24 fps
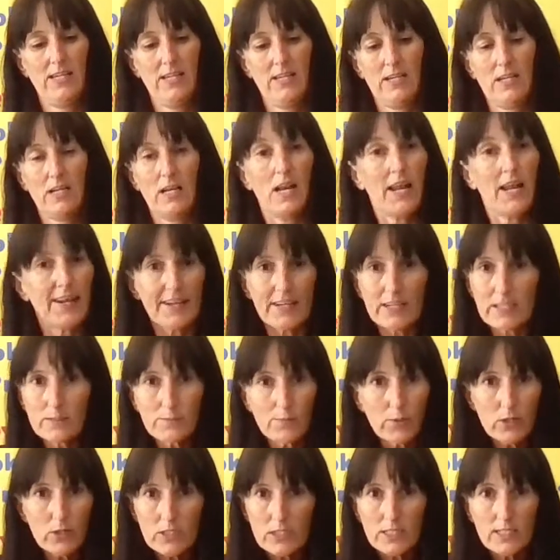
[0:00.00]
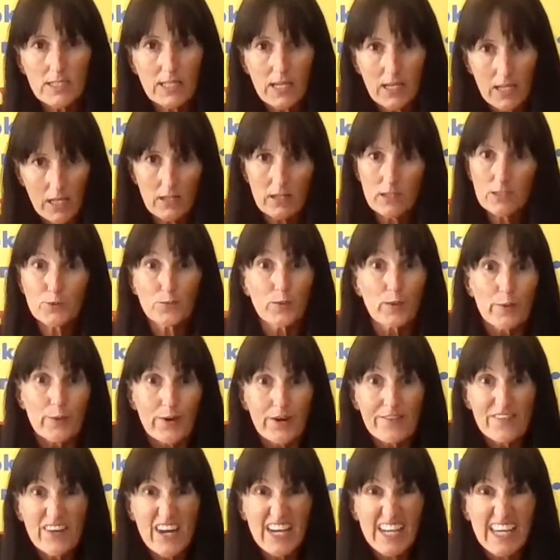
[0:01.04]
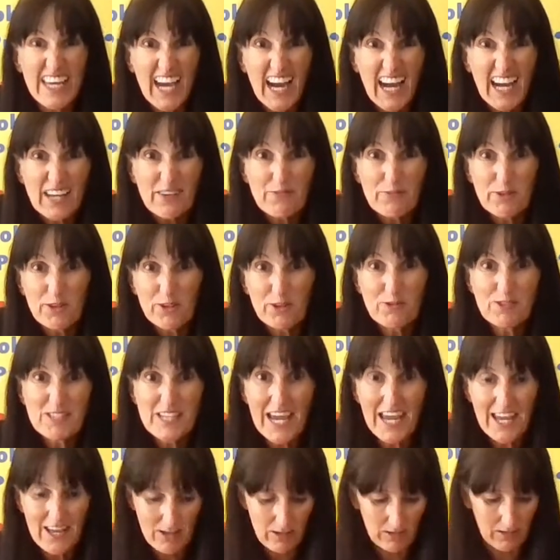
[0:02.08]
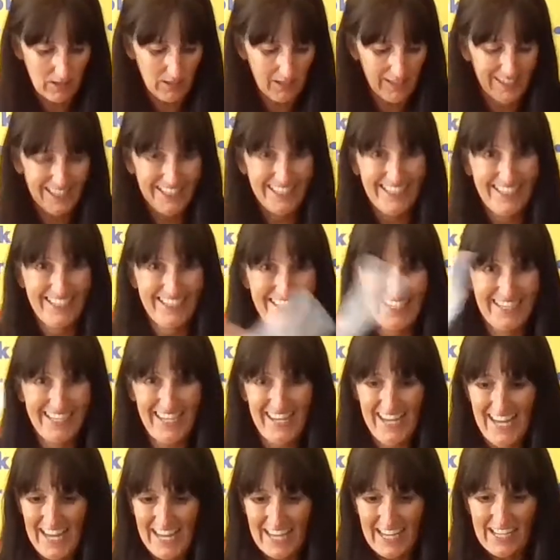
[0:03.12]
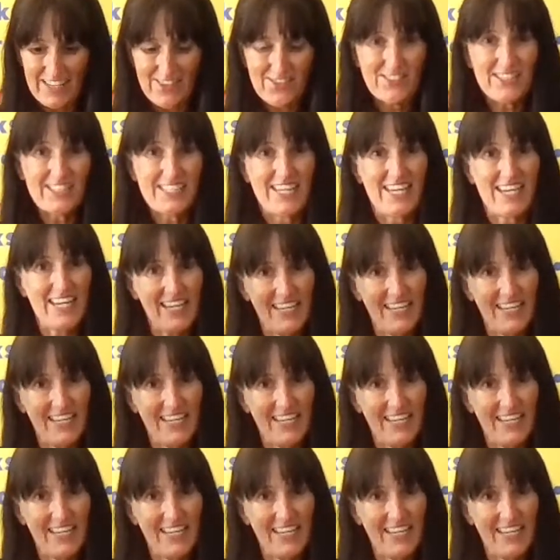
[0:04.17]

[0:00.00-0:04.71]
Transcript: I'm glad I spotted it, as we would have had a kite with no tail. Can you see?